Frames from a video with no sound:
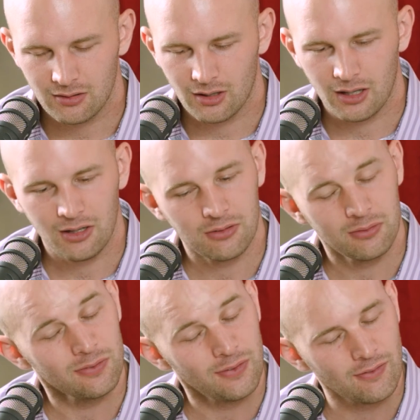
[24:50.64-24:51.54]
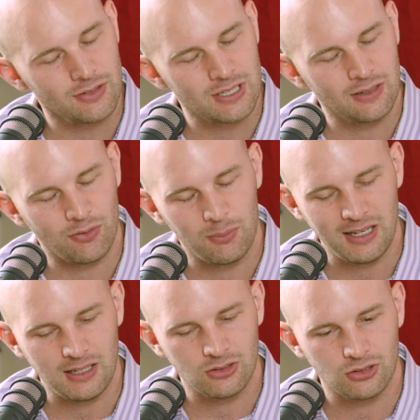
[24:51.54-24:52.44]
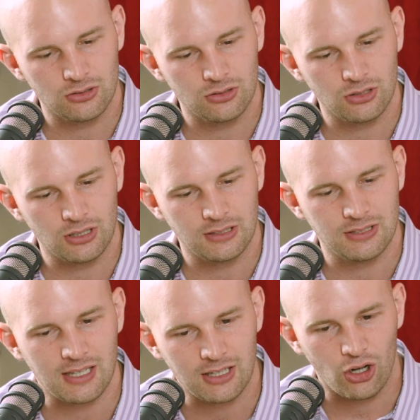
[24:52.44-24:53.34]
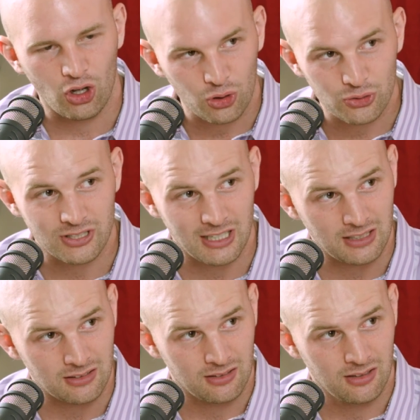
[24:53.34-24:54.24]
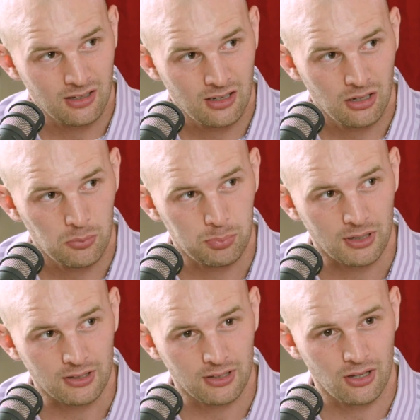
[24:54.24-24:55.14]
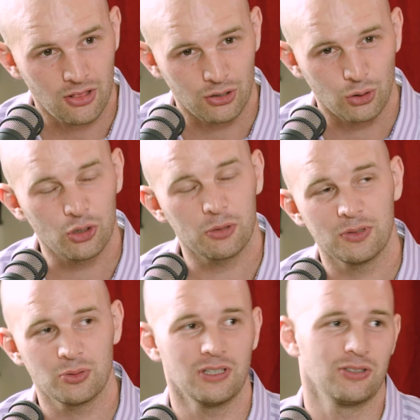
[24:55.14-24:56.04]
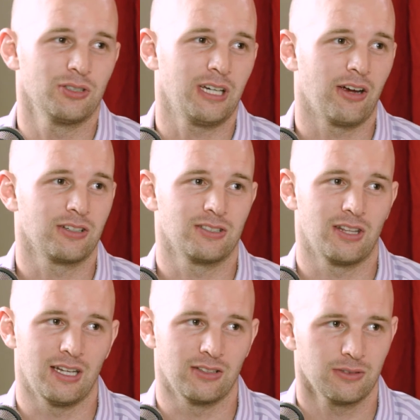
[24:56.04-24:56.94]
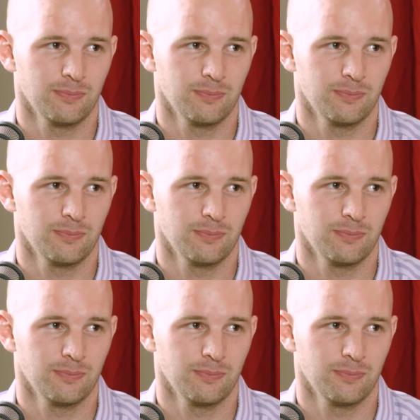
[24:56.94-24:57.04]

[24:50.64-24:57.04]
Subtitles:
Favorite scene for me, not exactly a whole scene, but the look between the two characters at the end.